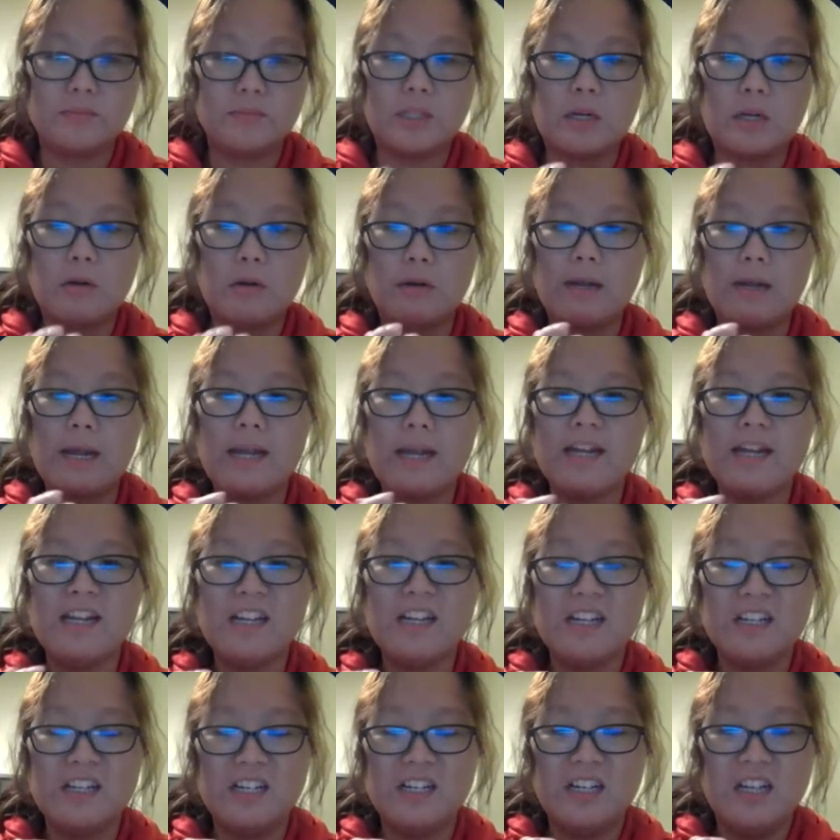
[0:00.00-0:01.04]
Okay.
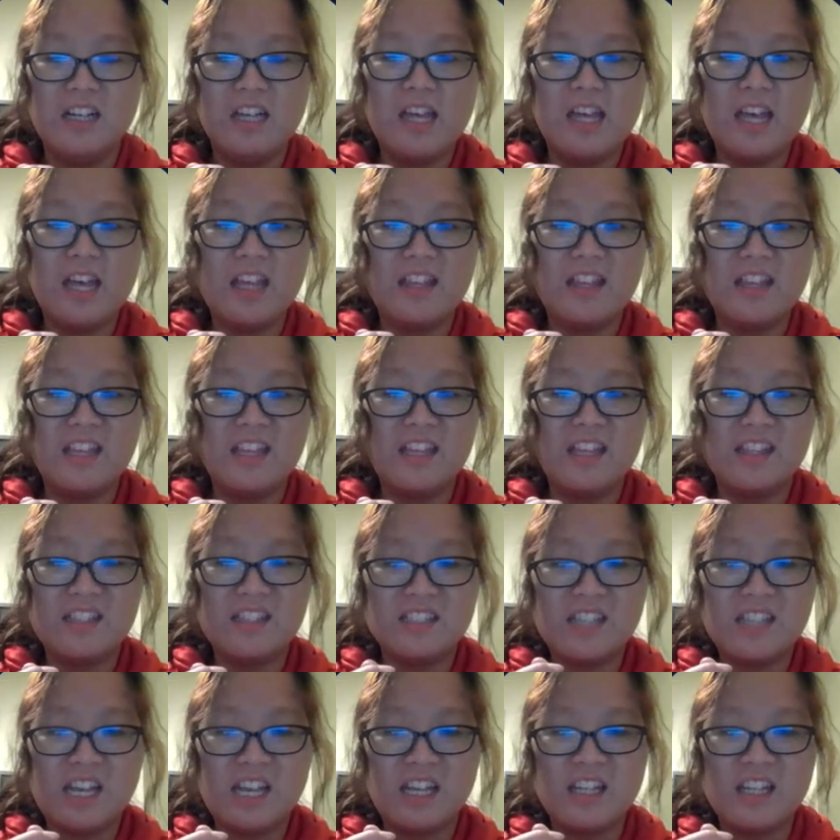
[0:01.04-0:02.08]
And then the
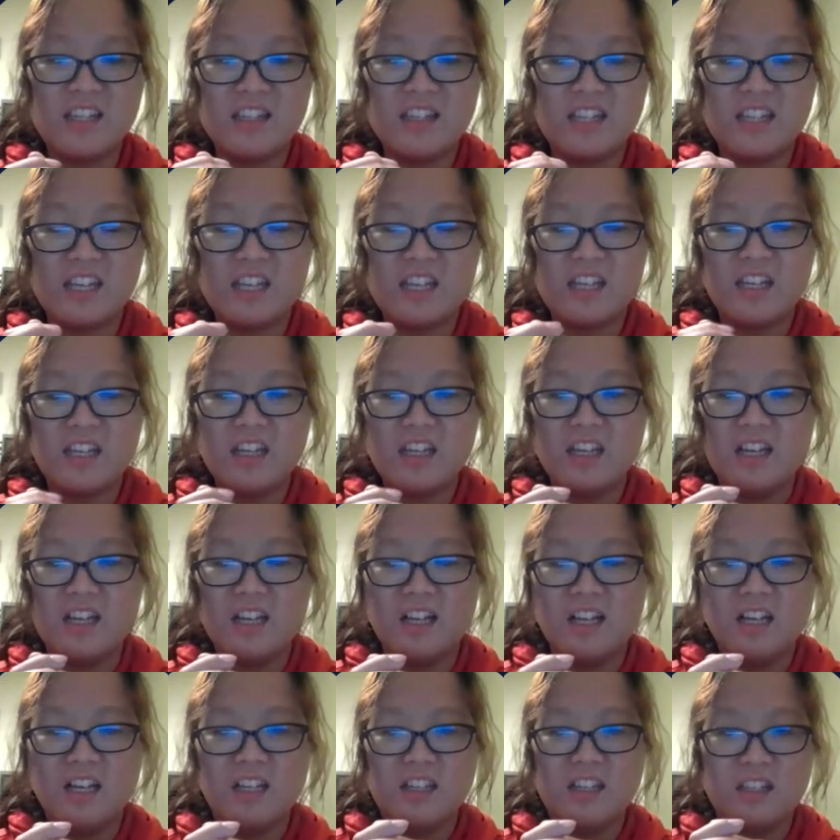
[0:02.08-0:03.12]
second thing,
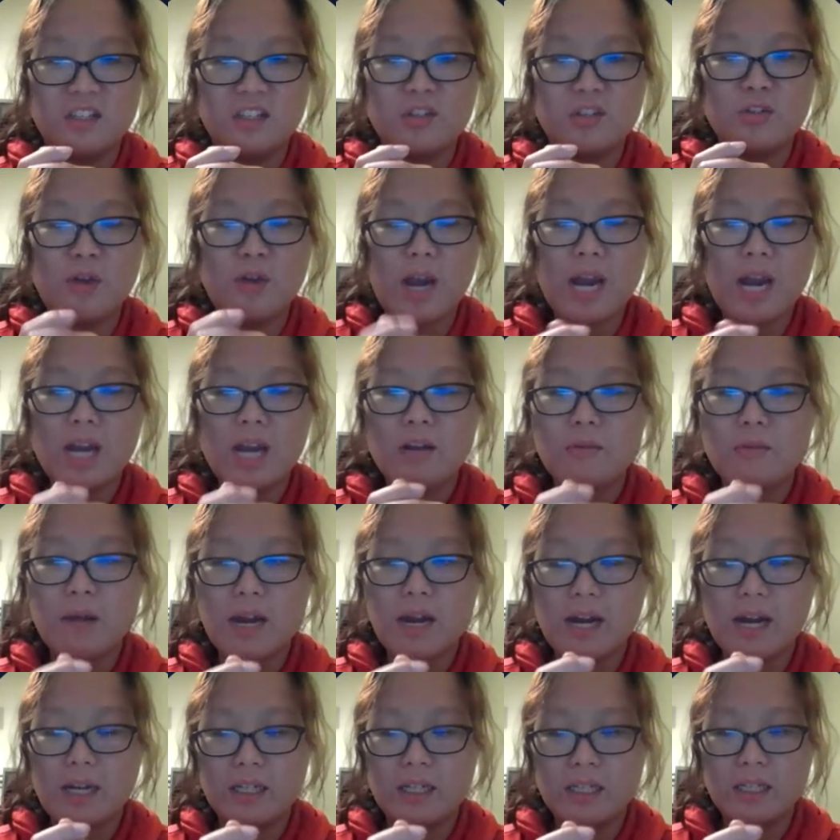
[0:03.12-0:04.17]
the drying
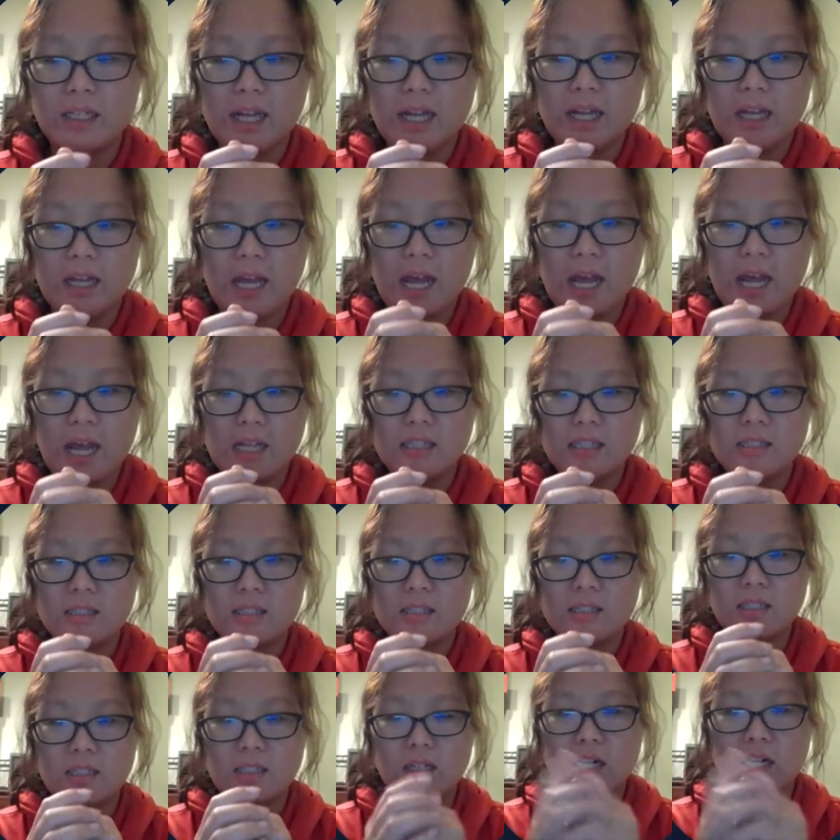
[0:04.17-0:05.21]
rack has
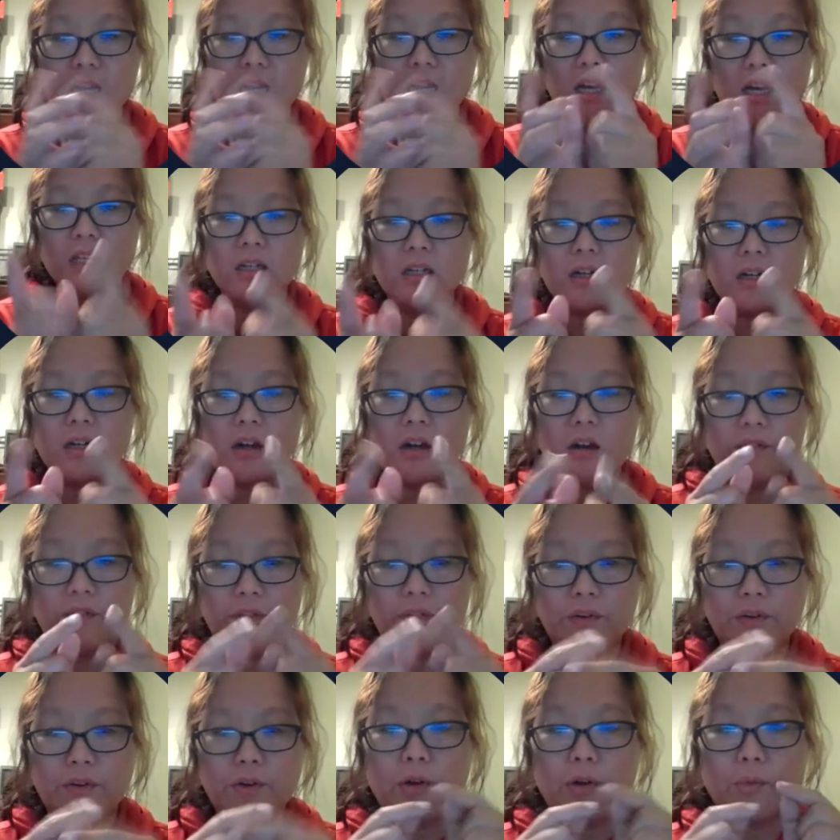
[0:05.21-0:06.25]
the color of
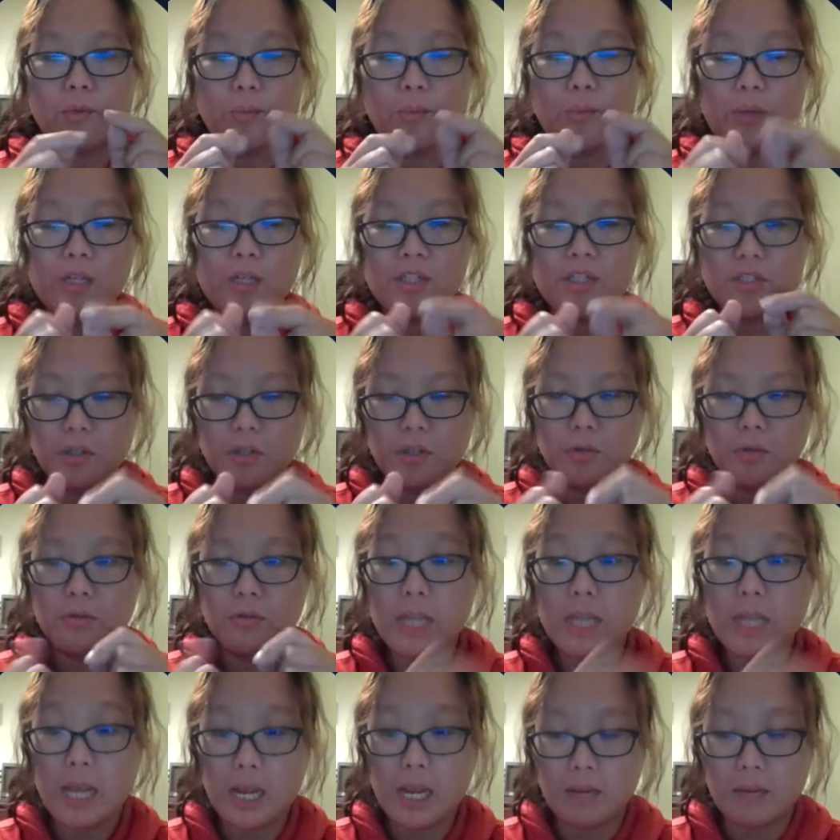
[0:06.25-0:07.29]
your original
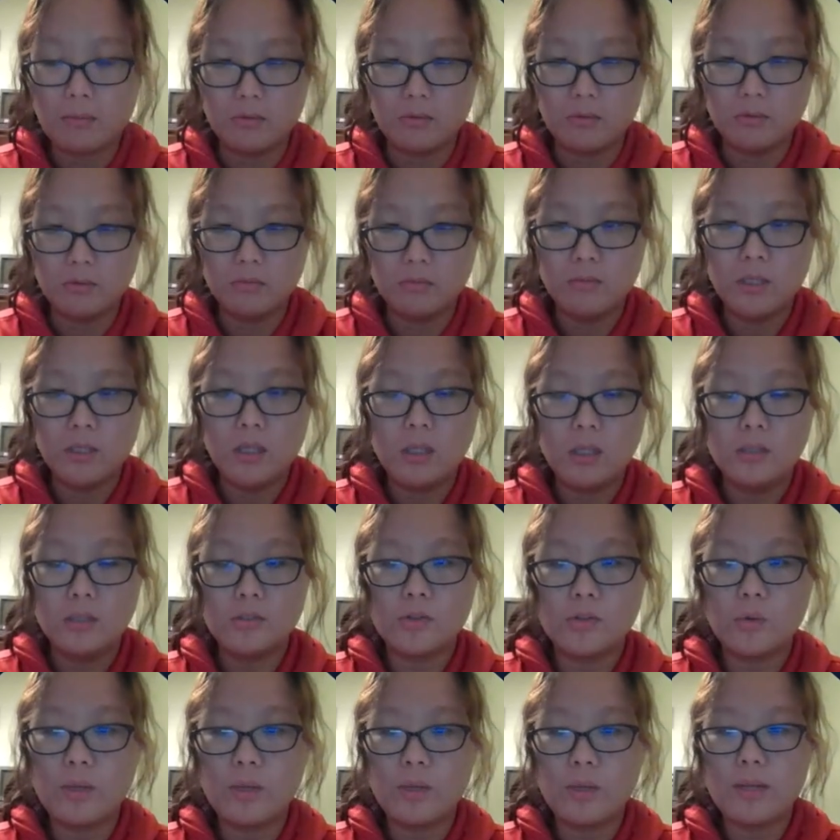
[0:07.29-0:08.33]
table.
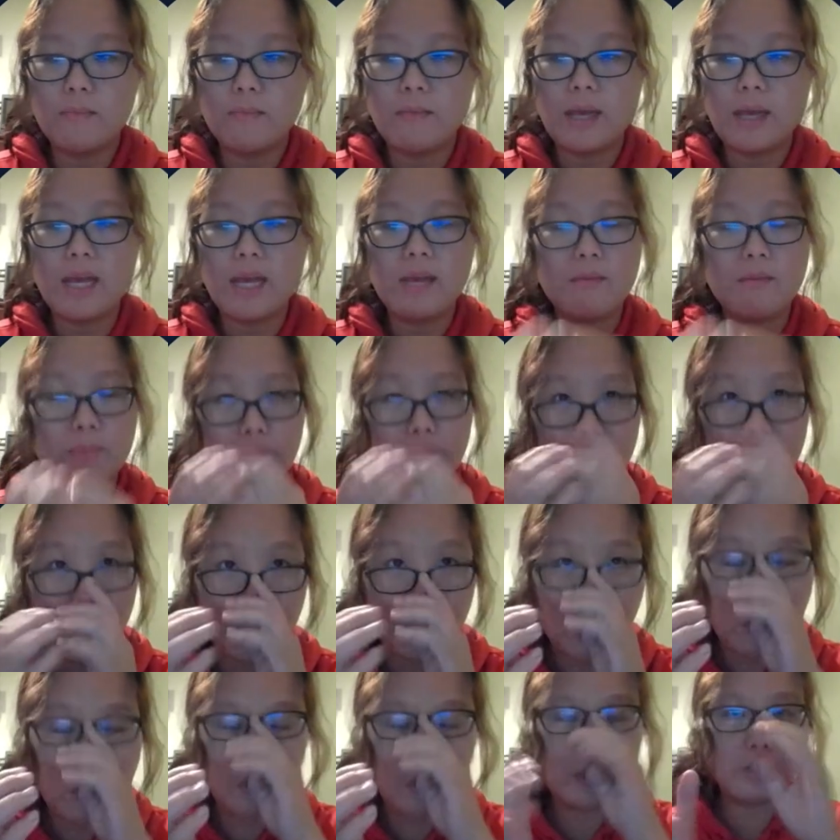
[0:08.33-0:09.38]
So we may be
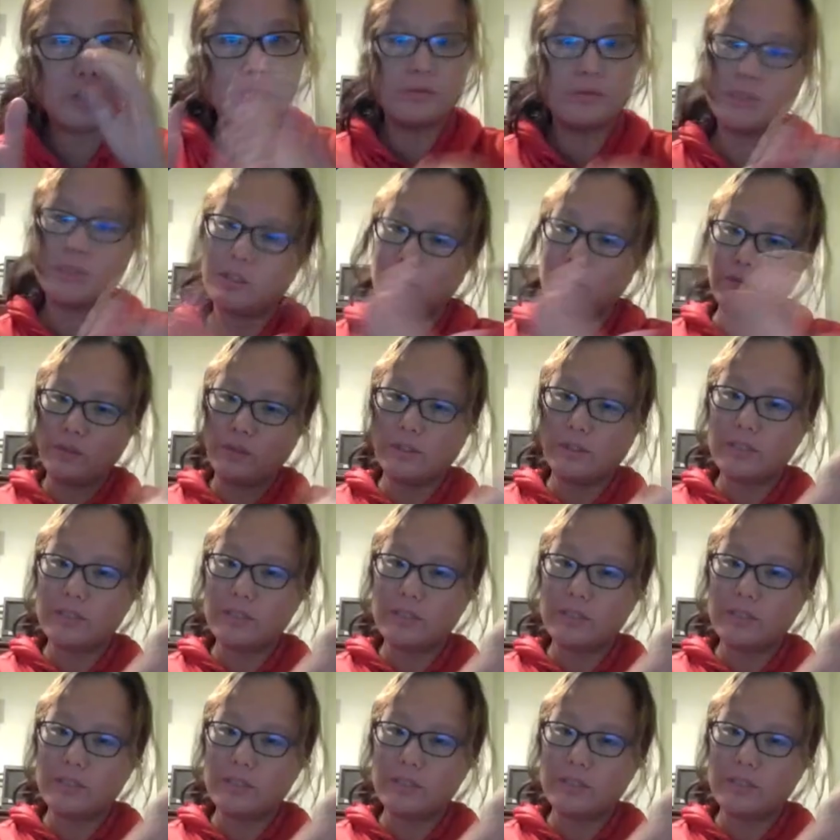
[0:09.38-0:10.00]
going to different